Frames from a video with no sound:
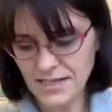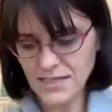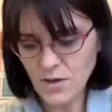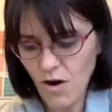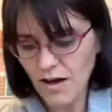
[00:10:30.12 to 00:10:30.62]

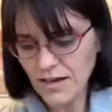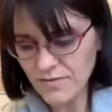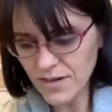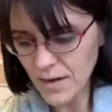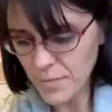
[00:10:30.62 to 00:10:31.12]
so I'll
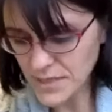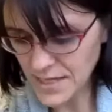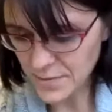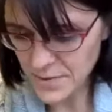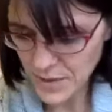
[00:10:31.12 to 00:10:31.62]
give a couple
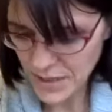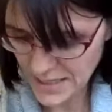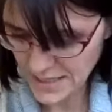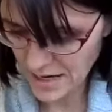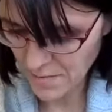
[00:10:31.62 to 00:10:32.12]
tips
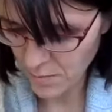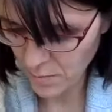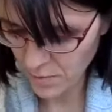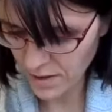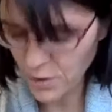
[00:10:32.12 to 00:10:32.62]
because,
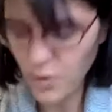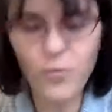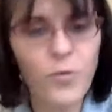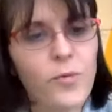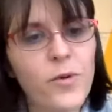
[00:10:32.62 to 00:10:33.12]

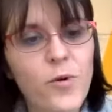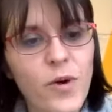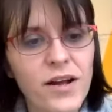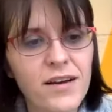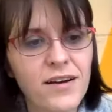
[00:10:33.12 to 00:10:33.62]
when we were
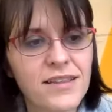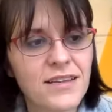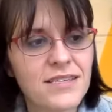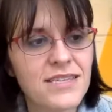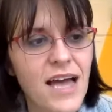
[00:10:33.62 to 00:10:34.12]
working on
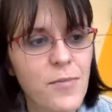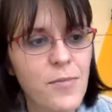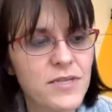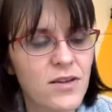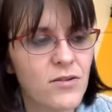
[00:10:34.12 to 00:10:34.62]
this
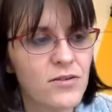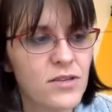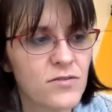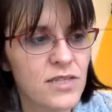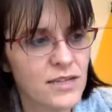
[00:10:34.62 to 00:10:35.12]
episode,
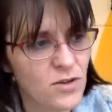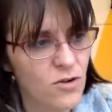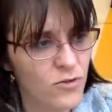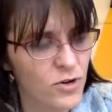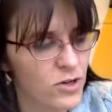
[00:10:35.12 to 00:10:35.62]
you sent
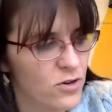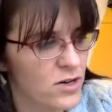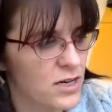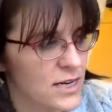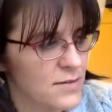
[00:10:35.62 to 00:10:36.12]
over
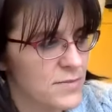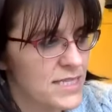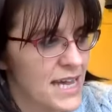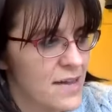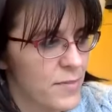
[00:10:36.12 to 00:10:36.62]
your
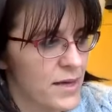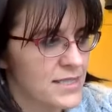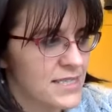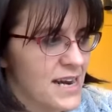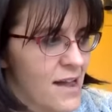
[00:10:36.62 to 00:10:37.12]

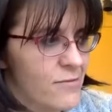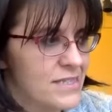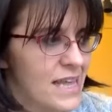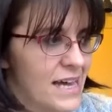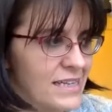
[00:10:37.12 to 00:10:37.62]
statement, and I
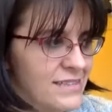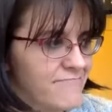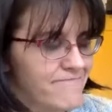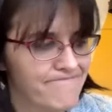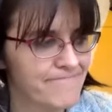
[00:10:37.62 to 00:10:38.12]
was like,
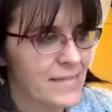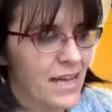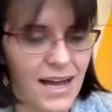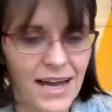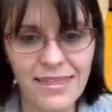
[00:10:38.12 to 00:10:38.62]

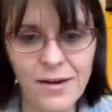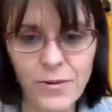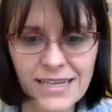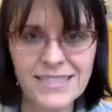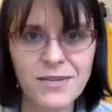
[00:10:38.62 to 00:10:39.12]
I think
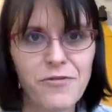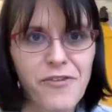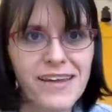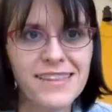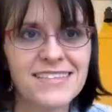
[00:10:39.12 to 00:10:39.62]
we need to
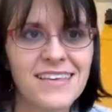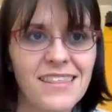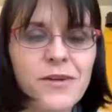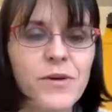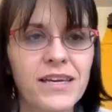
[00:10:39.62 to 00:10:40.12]
refine this. I
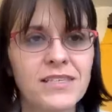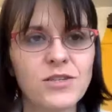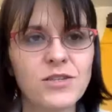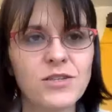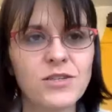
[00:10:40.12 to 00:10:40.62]
think we can
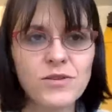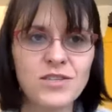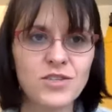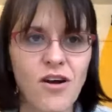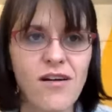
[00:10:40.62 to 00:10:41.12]
do
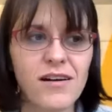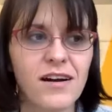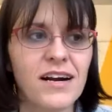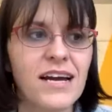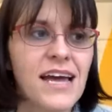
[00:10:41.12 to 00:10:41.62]
this
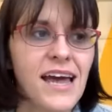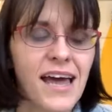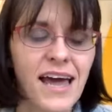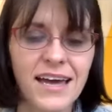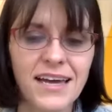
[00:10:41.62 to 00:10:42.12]
stronger.
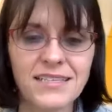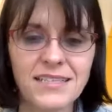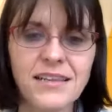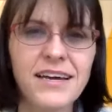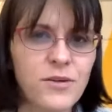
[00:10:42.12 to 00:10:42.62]
And
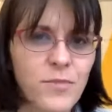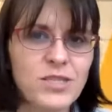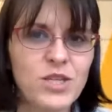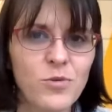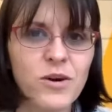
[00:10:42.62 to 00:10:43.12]
like you
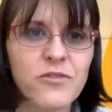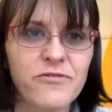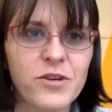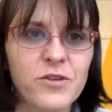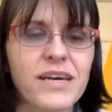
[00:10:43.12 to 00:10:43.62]
mentioned the word
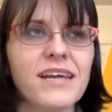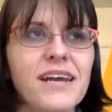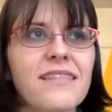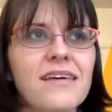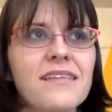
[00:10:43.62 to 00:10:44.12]
fluid, and
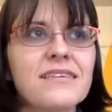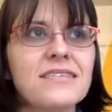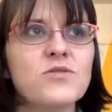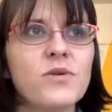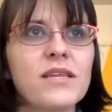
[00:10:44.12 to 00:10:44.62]
I think this
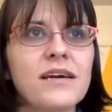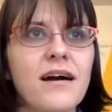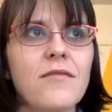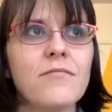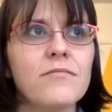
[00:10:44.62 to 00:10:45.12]
has really
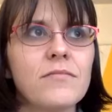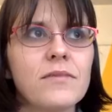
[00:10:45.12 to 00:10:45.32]
come,